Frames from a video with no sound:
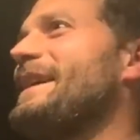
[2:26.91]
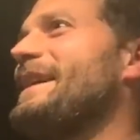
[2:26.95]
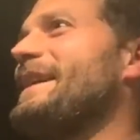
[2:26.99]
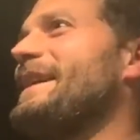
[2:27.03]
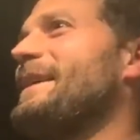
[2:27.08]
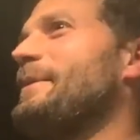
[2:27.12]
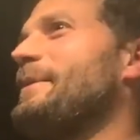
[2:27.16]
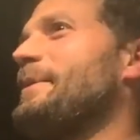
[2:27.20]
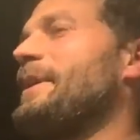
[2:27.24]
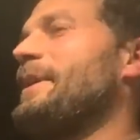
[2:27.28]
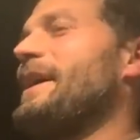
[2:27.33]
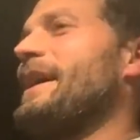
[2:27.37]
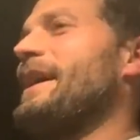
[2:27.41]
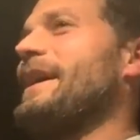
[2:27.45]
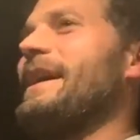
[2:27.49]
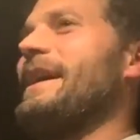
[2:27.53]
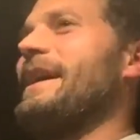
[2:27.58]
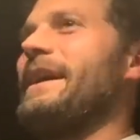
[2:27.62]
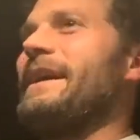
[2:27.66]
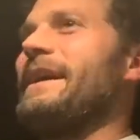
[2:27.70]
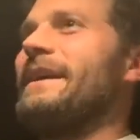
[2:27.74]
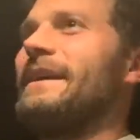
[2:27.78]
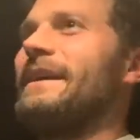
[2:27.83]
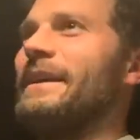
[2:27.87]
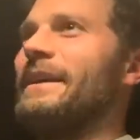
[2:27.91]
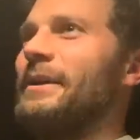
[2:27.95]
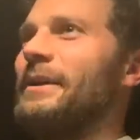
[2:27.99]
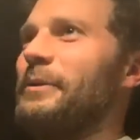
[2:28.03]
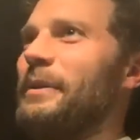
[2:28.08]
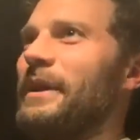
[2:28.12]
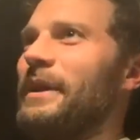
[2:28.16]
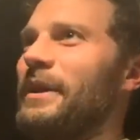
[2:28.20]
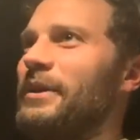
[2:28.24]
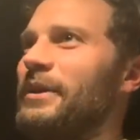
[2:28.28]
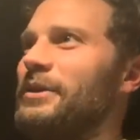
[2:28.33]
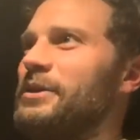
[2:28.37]
that we're like, you know,
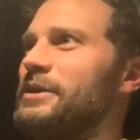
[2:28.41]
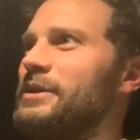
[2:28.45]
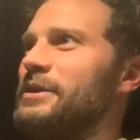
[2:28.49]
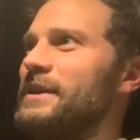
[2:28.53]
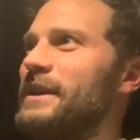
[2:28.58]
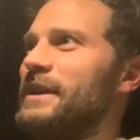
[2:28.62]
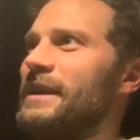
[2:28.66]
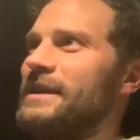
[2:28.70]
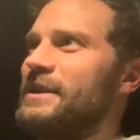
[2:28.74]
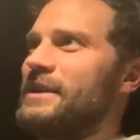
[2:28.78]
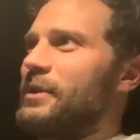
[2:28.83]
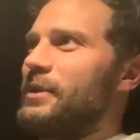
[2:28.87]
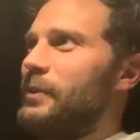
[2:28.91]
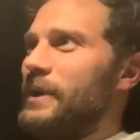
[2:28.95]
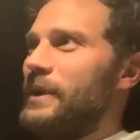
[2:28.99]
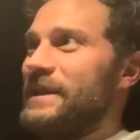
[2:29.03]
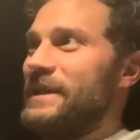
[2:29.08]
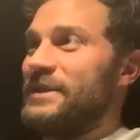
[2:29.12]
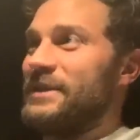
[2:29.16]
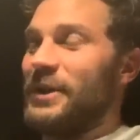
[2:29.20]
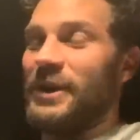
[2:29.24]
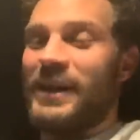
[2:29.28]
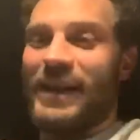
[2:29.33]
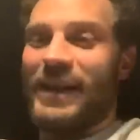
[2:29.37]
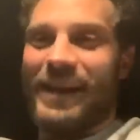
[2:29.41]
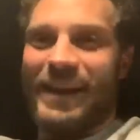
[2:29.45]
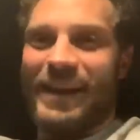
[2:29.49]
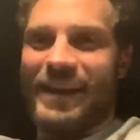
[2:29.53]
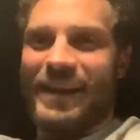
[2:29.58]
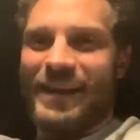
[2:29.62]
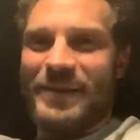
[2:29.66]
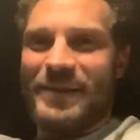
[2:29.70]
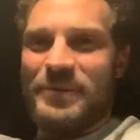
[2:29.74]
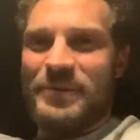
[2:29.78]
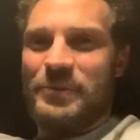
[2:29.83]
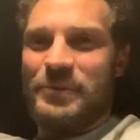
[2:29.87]
we can usually squeeze out
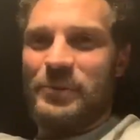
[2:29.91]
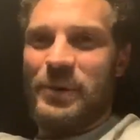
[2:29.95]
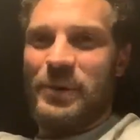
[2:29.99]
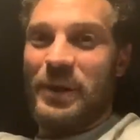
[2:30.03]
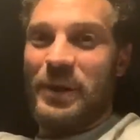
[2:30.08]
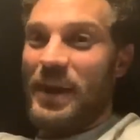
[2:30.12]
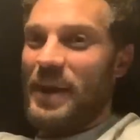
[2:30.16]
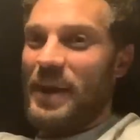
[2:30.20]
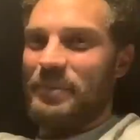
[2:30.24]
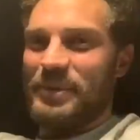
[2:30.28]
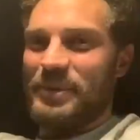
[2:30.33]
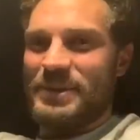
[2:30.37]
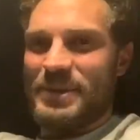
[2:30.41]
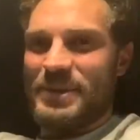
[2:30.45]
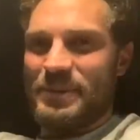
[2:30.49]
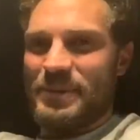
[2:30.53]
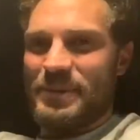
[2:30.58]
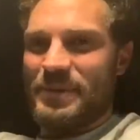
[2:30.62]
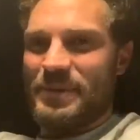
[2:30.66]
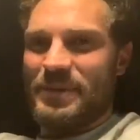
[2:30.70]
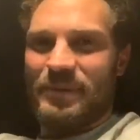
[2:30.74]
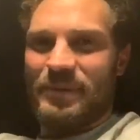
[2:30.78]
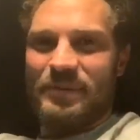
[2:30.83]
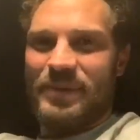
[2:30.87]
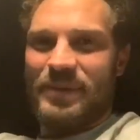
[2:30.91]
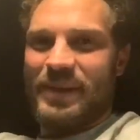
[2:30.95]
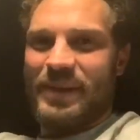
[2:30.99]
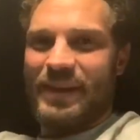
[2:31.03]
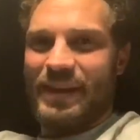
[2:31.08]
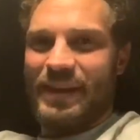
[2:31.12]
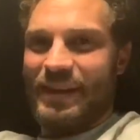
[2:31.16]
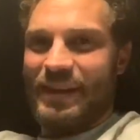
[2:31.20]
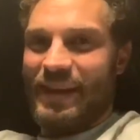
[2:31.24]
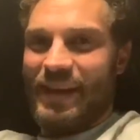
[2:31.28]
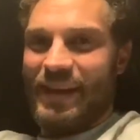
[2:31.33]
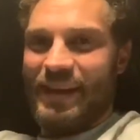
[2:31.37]
like one episode of
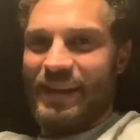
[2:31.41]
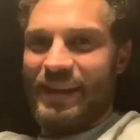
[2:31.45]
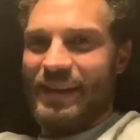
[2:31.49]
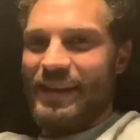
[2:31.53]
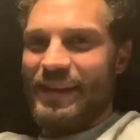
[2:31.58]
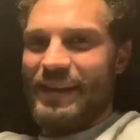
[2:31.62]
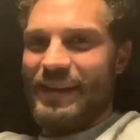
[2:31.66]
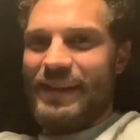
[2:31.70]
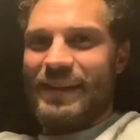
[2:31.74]
something, and then